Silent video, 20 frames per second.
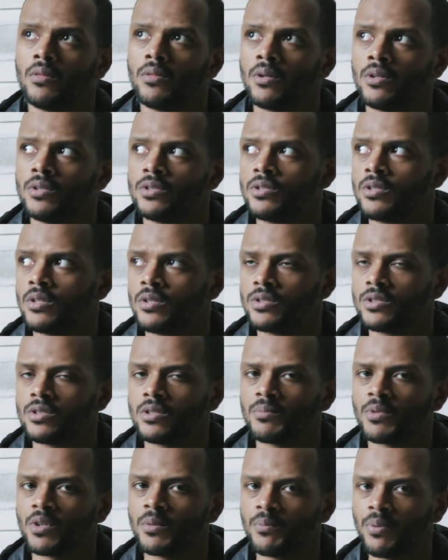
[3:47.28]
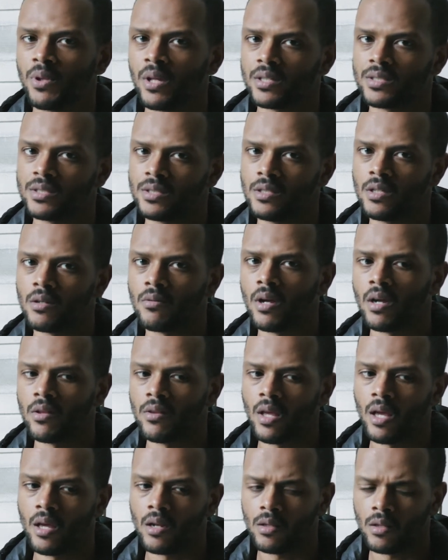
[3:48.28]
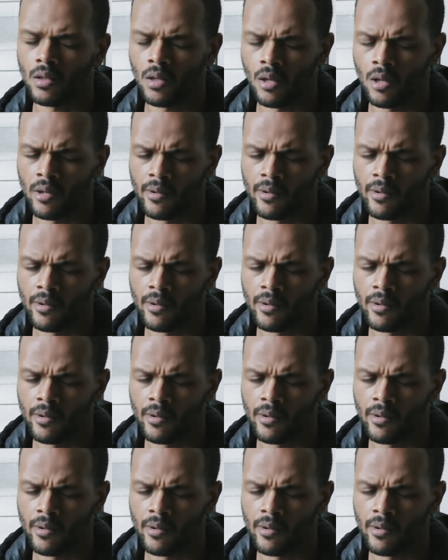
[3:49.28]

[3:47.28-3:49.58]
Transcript: there's some complexity around that.